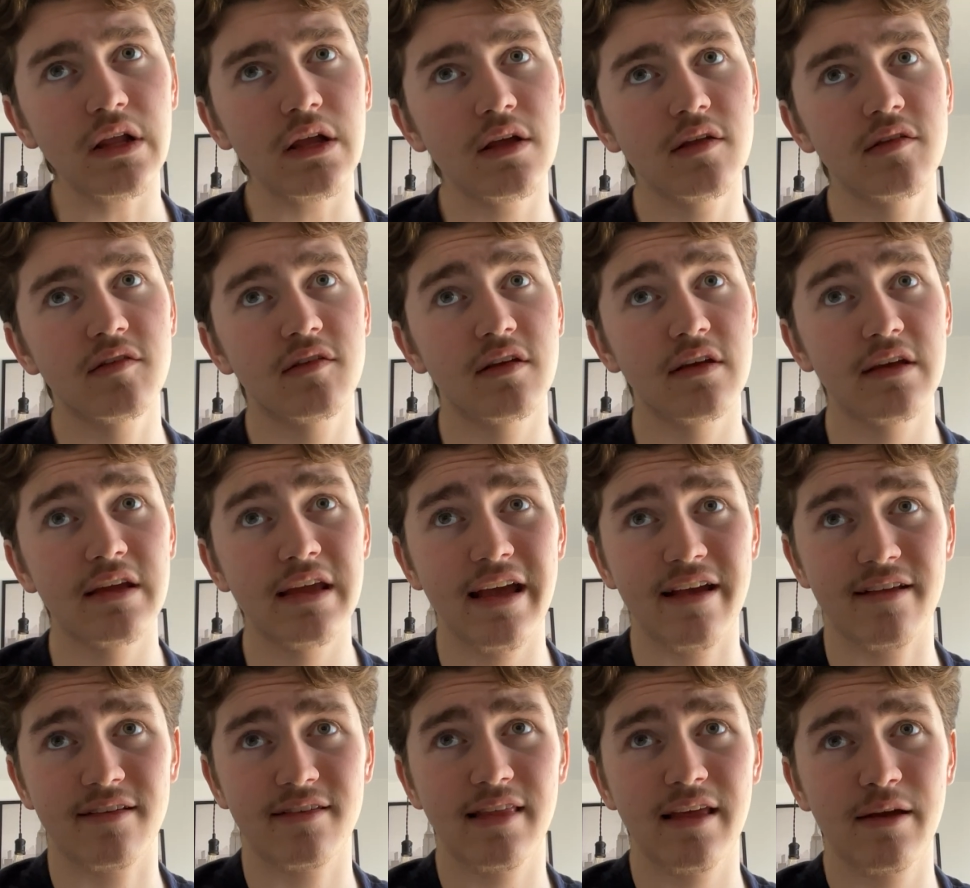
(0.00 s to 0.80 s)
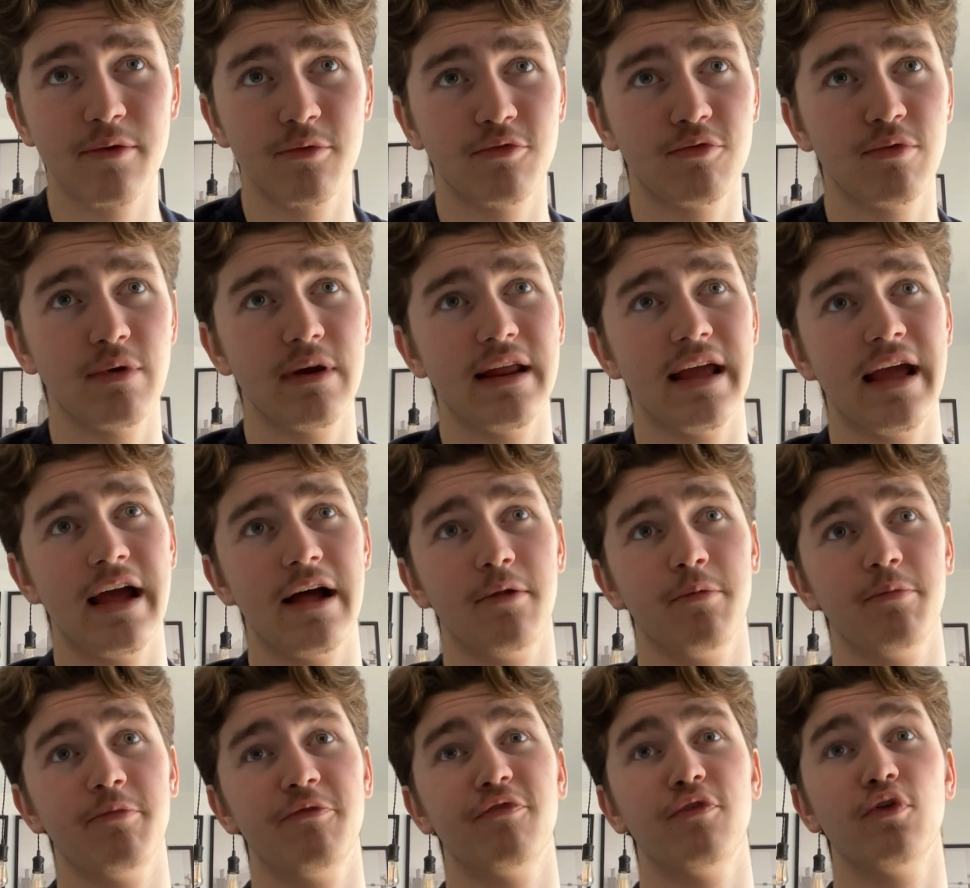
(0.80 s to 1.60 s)
So yes, that was really
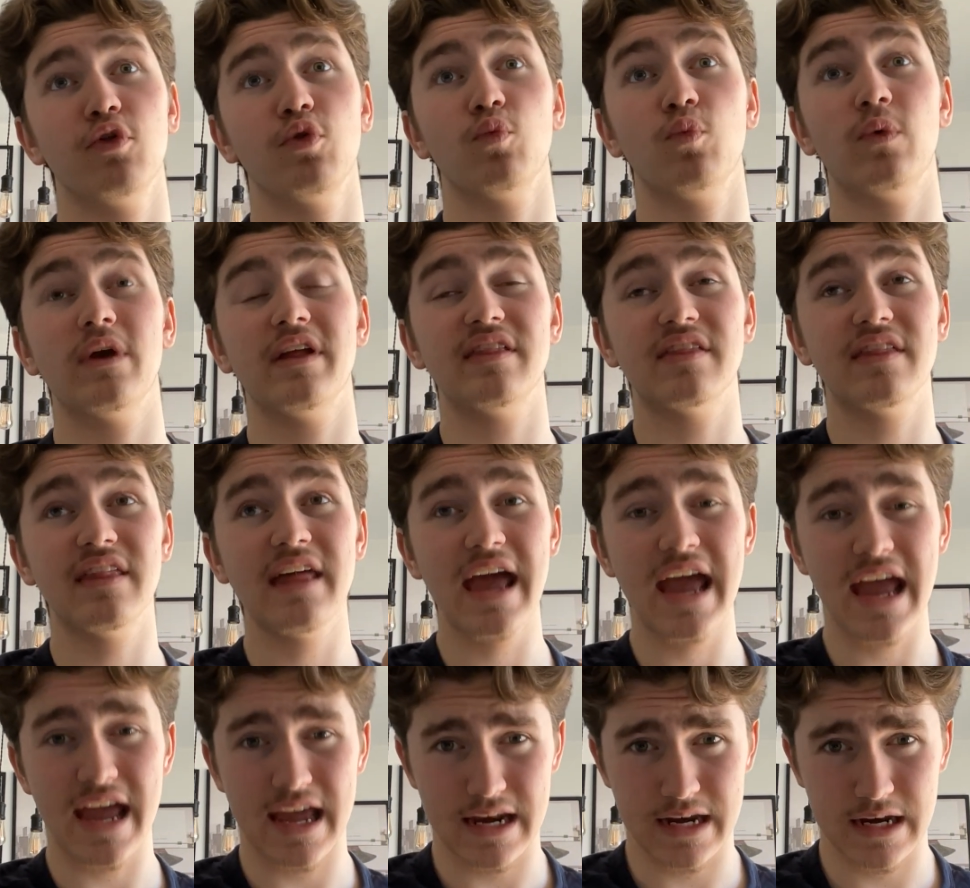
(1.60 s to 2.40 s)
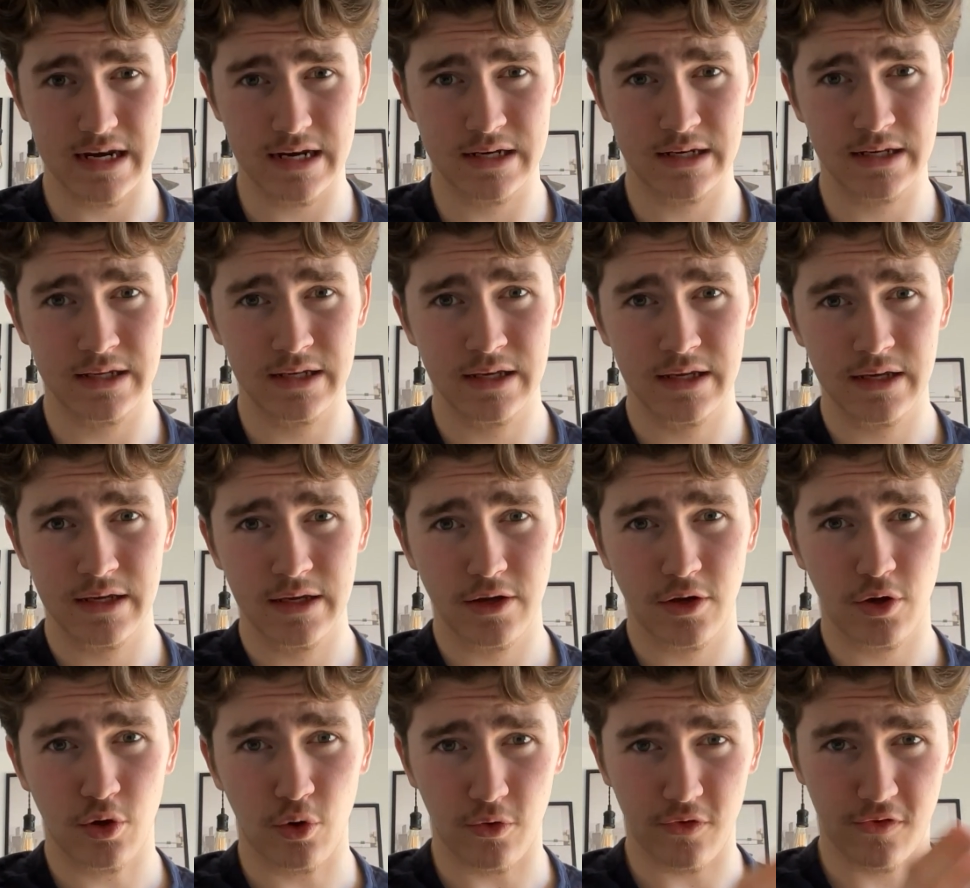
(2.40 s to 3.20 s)
helpful. We then
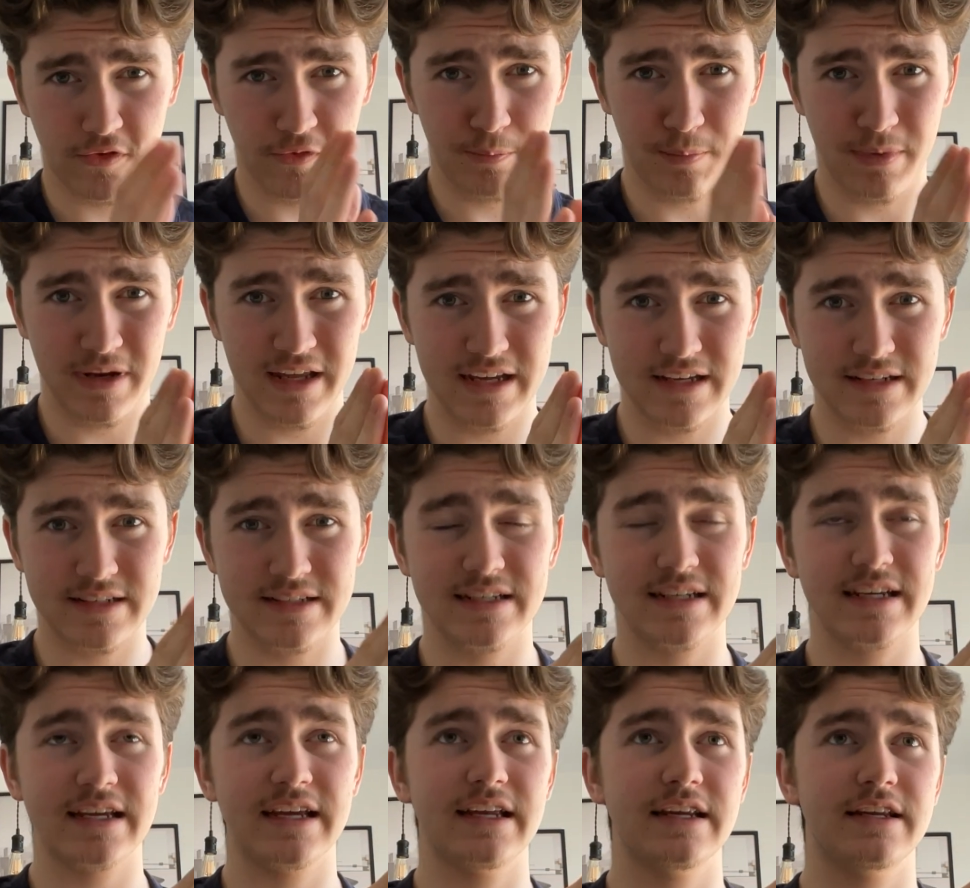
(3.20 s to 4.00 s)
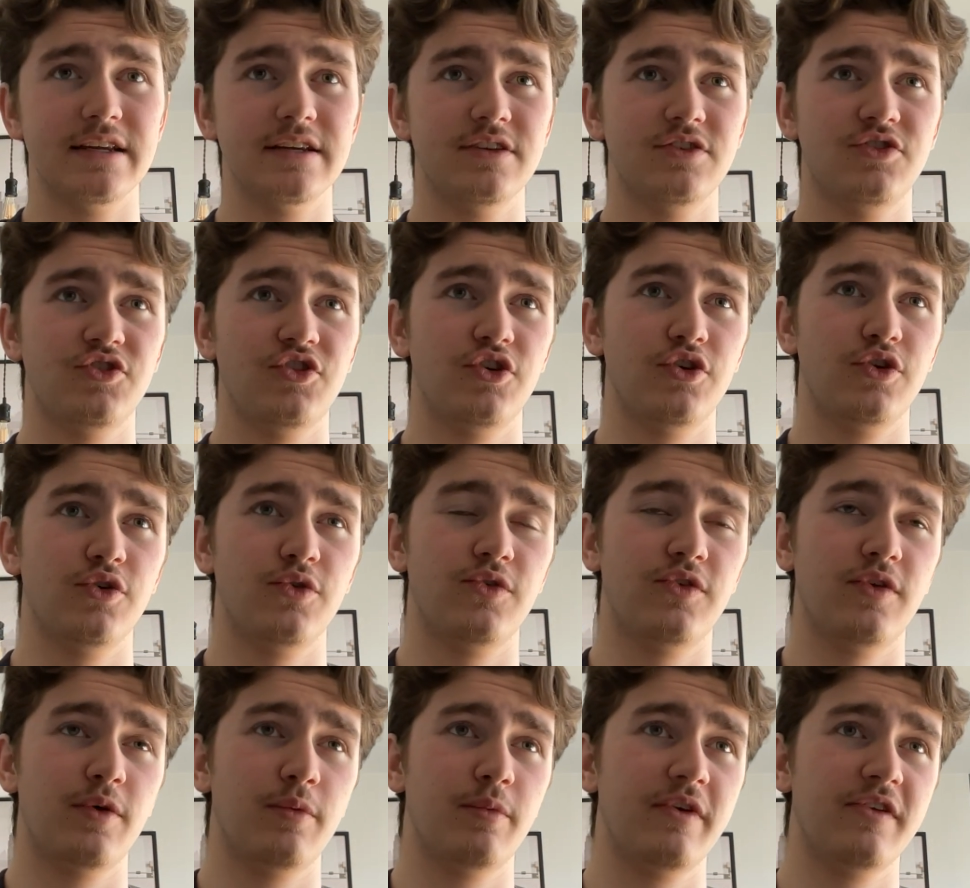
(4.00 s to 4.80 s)
got split into,
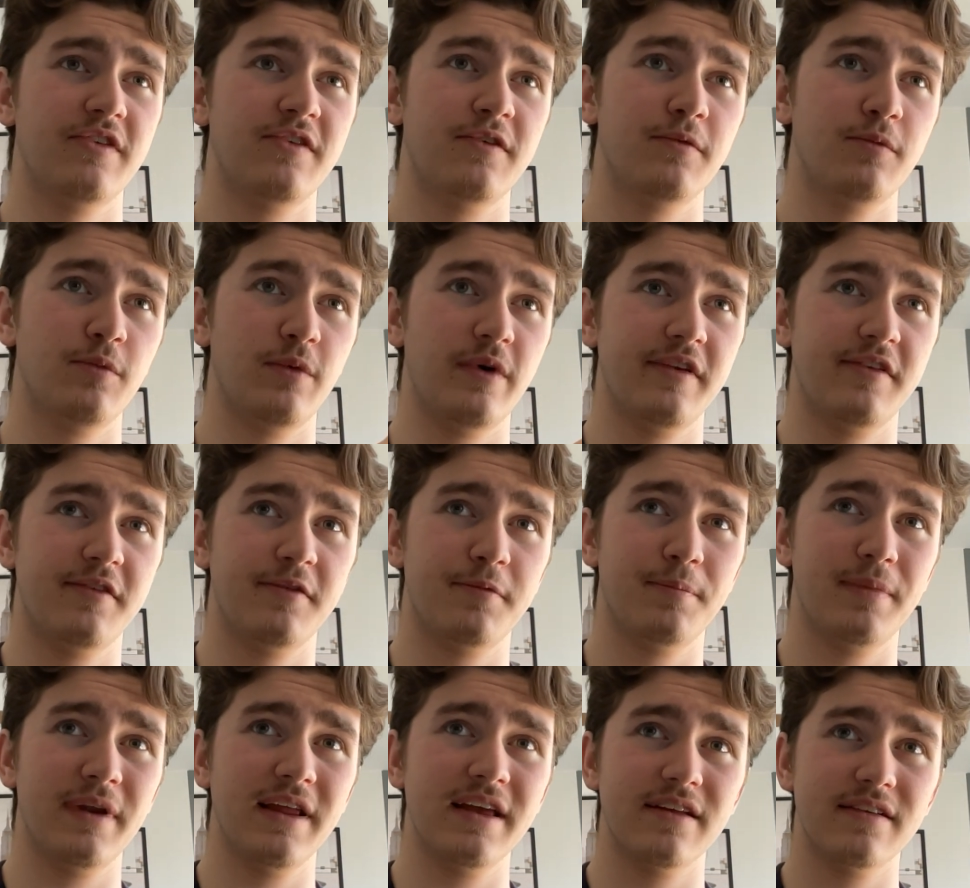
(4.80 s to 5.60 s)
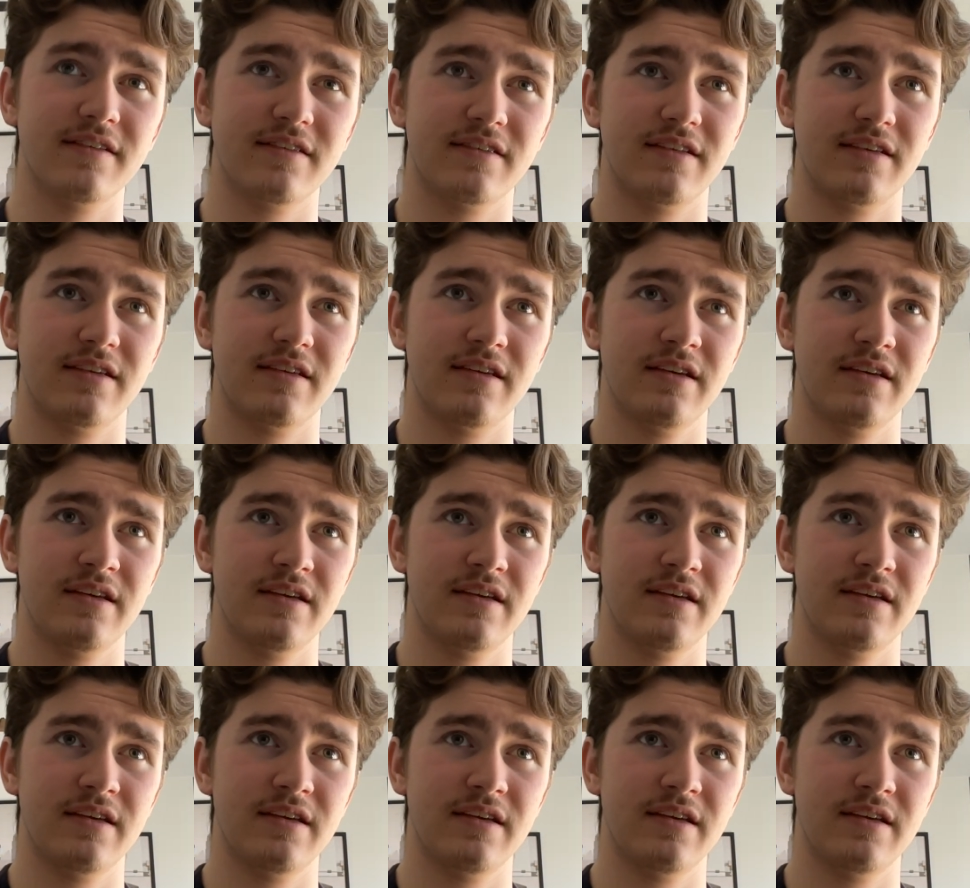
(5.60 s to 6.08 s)
we split